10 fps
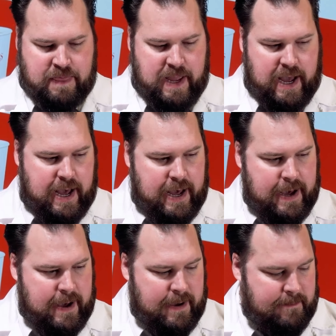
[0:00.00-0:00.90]

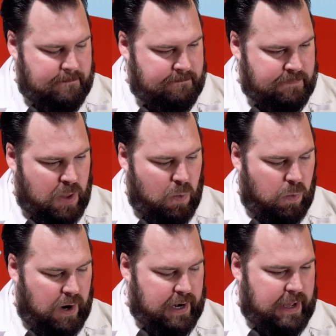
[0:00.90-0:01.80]

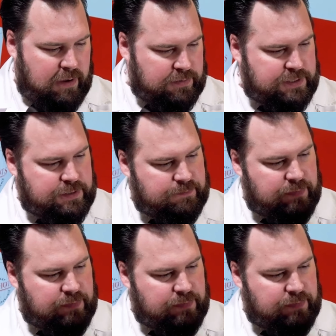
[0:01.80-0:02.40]
What else?